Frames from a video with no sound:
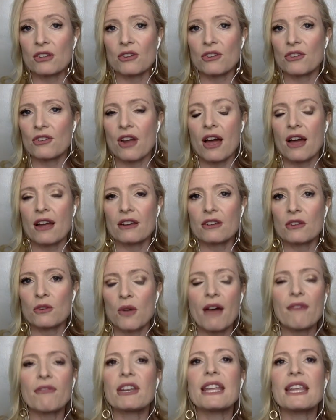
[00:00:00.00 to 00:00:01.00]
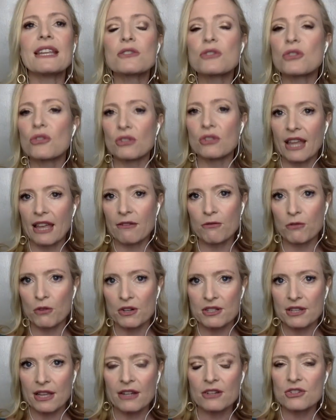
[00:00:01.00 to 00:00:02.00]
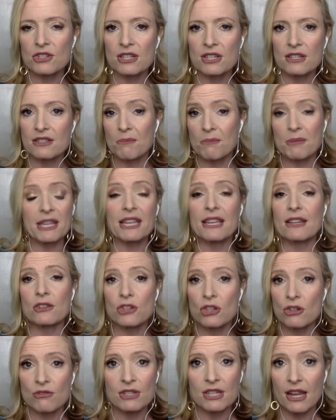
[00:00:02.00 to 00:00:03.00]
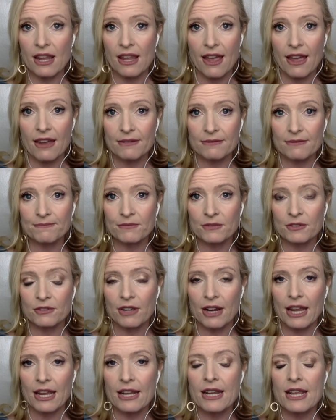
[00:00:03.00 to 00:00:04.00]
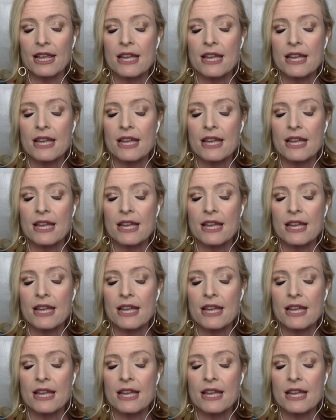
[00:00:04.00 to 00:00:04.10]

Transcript: You haven't entered life force energy to begin choosing yet, right?